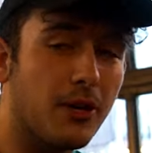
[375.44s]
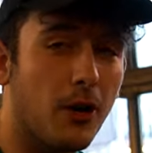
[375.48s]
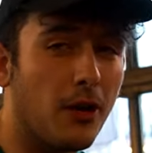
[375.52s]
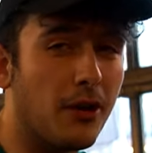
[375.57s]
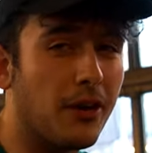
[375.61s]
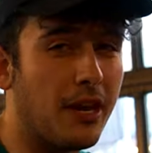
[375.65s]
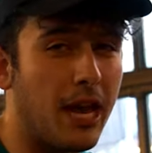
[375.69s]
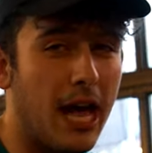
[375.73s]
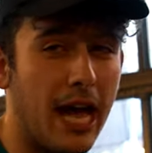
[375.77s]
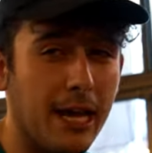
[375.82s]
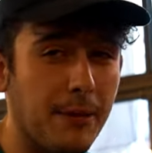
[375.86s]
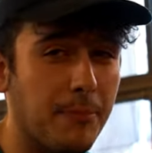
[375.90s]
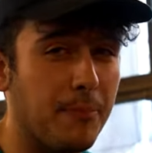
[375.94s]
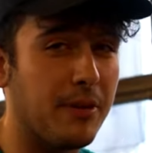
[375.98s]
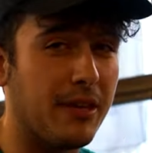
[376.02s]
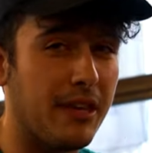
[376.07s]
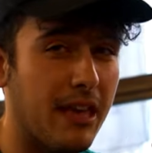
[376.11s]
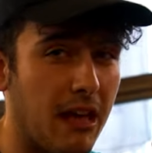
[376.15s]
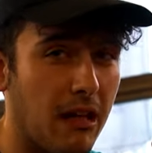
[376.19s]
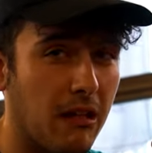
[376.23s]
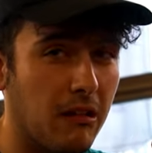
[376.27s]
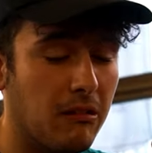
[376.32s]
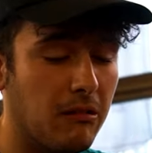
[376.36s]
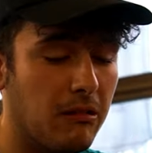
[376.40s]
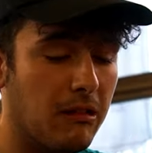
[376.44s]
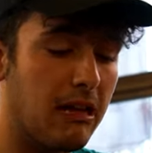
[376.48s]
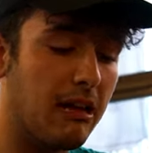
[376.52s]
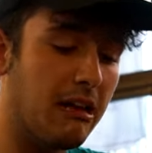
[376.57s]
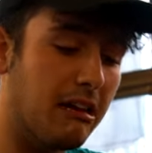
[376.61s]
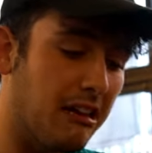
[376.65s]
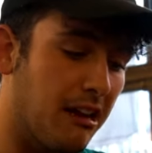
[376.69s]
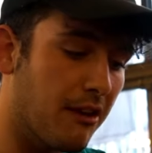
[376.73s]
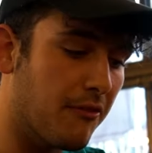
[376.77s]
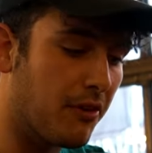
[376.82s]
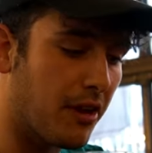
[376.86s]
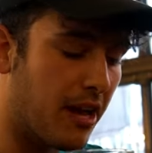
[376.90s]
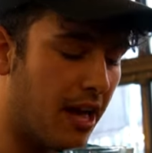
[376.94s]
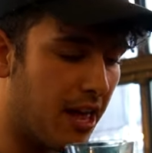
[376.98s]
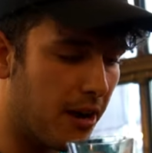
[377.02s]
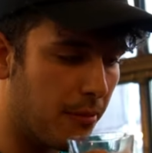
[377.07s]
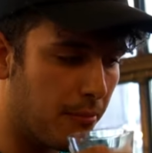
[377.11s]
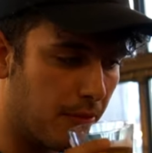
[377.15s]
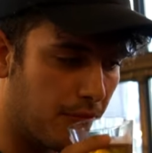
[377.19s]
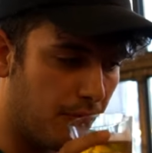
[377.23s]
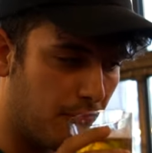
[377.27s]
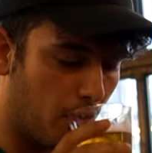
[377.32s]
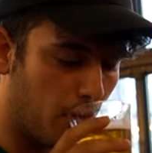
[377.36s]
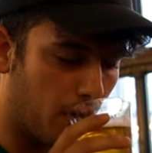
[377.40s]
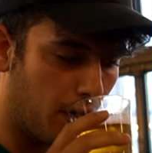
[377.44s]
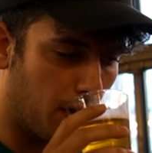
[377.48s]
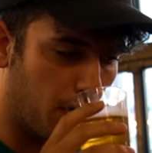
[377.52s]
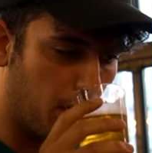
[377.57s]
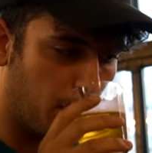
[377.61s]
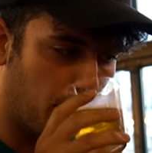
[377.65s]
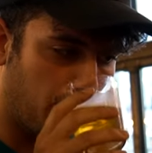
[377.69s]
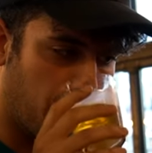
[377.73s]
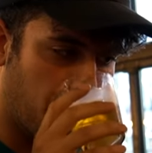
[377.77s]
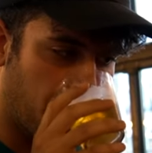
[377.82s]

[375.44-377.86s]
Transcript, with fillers: called an IPL. Never had it before.